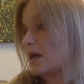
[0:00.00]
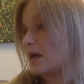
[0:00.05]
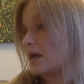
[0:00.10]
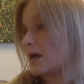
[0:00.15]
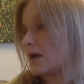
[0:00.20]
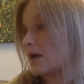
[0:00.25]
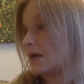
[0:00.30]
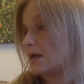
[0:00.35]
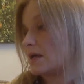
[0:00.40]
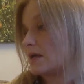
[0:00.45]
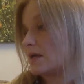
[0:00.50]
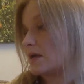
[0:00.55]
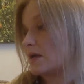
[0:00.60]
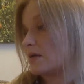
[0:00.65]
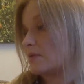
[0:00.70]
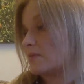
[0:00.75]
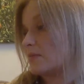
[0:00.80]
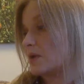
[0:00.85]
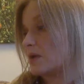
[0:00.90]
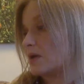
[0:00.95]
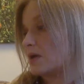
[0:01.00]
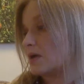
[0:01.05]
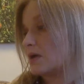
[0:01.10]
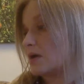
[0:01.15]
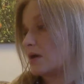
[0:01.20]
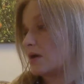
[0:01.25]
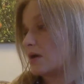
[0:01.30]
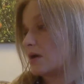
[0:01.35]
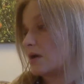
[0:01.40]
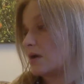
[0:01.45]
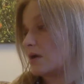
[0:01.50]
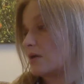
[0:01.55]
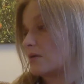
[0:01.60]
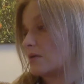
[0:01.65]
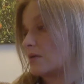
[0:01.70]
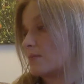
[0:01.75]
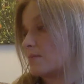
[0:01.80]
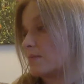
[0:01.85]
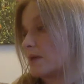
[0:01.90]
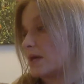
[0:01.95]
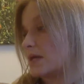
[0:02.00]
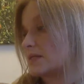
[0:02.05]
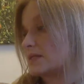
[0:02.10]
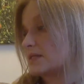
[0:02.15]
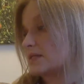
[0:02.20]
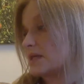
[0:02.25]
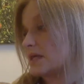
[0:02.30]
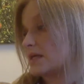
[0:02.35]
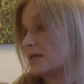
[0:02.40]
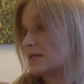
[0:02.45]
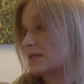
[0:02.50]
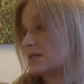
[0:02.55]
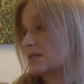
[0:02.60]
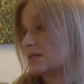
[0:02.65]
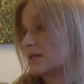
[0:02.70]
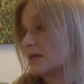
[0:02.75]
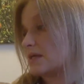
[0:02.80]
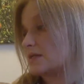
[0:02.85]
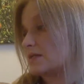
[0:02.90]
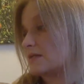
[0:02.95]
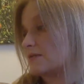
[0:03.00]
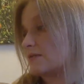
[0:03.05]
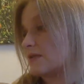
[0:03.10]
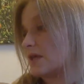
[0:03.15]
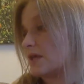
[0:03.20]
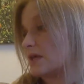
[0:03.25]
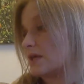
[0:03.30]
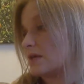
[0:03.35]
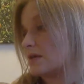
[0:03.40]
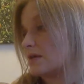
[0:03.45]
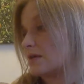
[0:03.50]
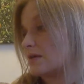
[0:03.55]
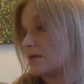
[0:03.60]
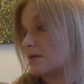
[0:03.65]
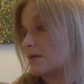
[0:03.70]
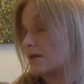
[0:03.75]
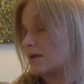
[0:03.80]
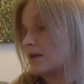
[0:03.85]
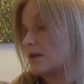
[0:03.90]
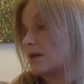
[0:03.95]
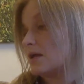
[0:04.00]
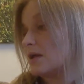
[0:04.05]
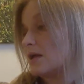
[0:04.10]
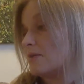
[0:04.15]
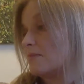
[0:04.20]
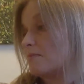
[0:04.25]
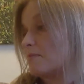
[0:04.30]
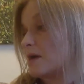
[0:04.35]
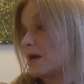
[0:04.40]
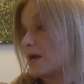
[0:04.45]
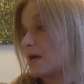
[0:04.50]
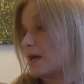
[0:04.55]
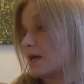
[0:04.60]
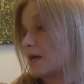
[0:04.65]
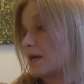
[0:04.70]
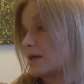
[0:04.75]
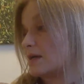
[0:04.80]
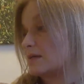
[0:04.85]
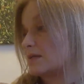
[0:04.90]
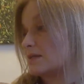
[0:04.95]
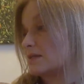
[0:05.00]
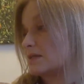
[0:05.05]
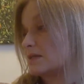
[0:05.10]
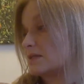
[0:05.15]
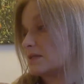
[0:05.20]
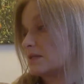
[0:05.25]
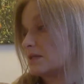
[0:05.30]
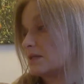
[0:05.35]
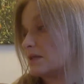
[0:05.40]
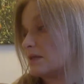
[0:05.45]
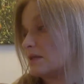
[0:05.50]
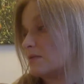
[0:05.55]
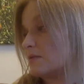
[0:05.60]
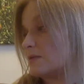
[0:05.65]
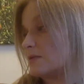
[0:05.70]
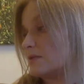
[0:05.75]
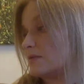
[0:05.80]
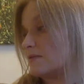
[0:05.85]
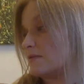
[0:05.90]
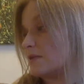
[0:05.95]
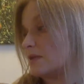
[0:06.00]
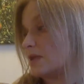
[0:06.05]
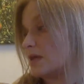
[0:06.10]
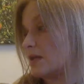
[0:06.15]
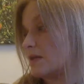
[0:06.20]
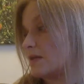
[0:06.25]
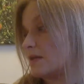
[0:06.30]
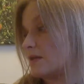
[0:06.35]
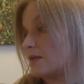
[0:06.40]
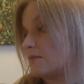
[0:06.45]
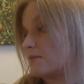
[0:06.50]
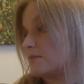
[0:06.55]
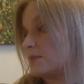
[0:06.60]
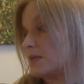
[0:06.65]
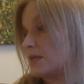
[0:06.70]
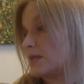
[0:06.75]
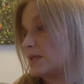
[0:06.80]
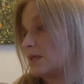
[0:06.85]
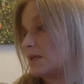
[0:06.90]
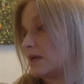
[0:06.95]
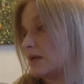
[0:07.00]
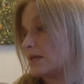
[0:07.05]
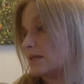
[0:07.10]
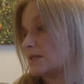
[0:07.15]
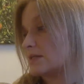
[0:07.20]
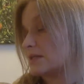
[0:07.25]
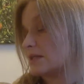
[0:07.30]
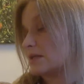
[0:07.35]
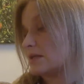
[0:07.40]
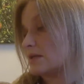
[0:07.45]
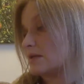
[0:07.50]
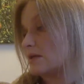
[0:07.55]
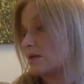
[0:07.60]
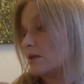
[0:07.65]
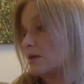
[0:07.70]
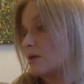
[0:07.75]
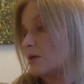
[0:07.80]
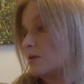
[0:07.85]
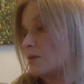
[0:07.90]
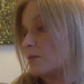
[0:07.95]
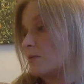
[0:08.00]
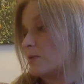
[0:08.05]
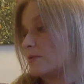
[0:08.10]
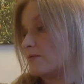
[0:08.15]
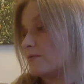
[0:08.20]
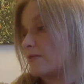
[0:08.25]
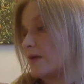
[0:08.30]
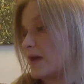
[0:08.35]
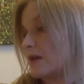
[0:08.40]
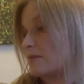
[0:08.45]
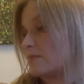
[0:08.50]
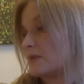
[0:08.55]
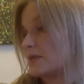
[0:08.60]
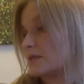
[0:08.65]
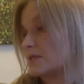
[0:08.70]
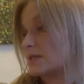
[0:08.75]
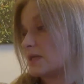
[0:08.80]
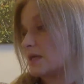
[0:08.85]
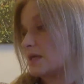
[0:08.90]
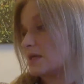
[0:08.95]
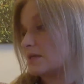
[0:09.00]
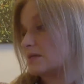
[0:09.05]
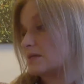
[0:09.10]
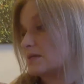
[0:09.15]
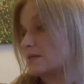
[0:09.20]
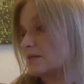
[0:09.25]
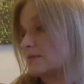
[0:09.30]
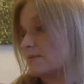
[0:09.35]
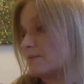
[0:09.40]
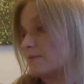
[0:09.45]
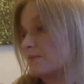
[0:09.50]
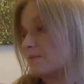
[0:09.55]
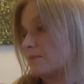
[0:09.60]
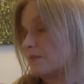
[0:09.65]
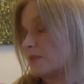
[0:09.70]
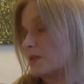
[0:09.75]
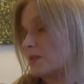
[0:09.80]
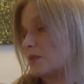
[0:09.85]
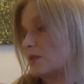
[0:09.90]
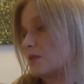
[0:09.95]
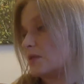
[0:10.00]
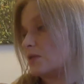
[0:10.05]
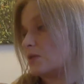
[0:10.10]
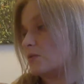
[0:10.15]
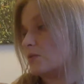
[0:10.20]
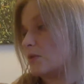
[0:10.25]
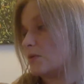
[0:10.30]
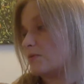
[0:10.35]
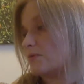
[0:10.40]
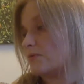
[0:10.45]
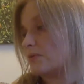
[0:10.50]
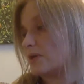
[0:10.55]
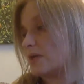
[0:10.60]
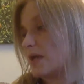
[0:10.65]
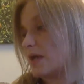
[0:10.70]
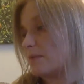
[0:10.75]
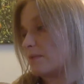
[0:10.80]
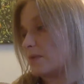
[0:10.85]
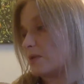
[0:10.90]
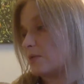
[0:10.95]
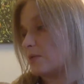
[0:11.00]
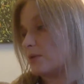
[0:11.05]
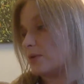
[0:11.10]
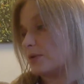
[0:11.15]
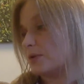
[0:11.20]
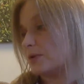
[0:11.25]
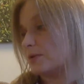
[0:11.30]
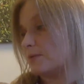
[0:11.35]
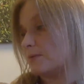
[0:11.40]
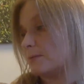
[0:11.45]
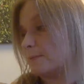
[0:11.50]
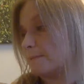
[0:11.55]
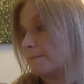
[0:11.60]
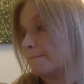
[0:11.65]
I am on my second slice of cake, my hands sticky with the vanilla bean icing, when Fatima says, You won't forget me, will you?